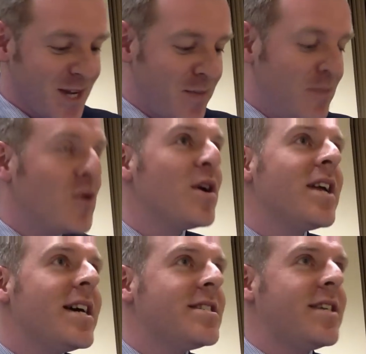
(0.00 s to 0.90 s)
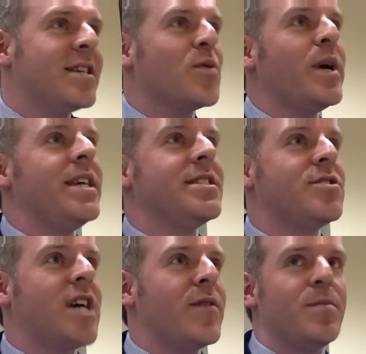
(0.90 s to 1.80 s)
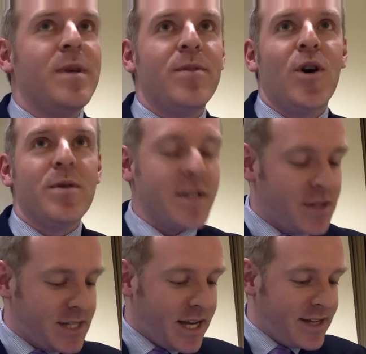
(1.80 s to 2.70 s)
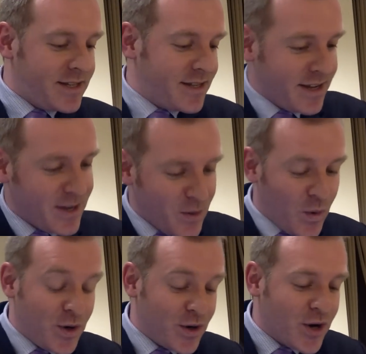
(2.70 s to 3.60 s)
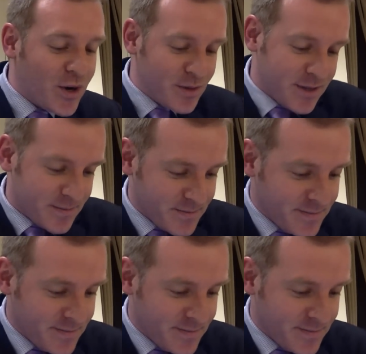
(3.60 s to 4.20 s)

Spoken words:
But more or less, it's quite easy to travel. People always understand what you're called.